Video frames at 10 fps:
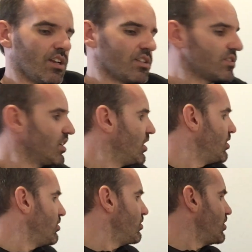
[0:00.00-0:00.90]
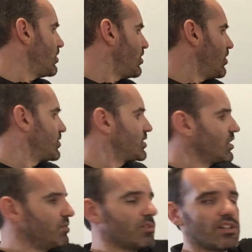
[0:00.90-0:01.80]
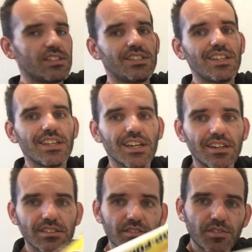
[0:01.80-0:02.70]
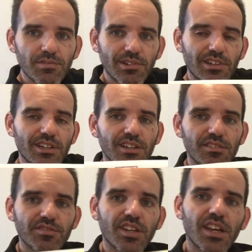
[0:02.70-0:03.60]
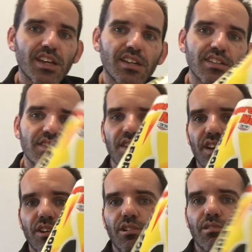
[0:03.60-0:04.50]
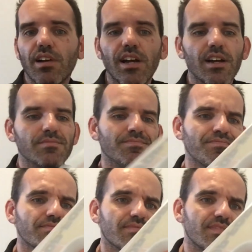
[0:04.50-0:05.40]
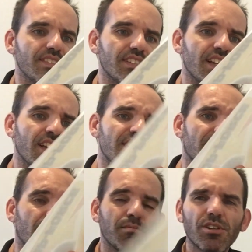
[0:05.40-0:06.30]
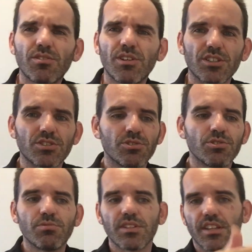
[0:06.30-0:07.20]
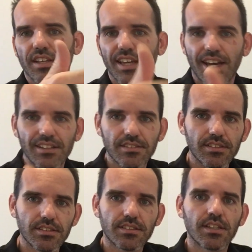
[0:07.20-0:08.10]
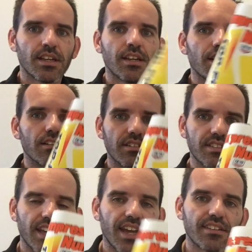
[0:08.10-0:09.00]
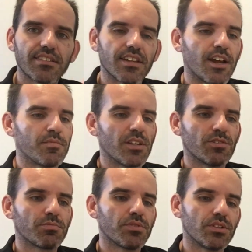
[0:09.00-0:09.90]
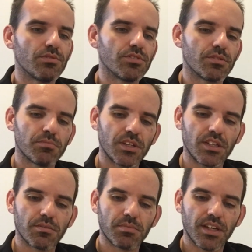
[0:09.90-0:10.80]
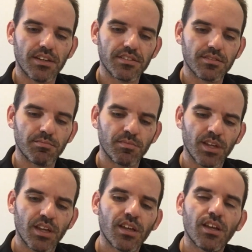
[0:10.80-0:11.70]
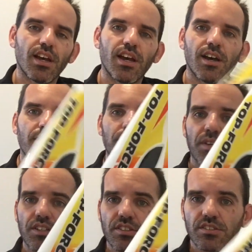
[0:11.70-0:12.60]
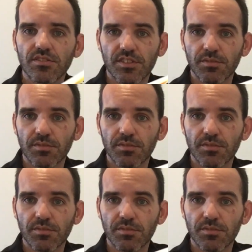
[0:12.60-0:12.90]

So obviously my decals have arrived. So as I said, I'm not quite sure whether the colours are exact. They look pretty good to me compared to some pictures of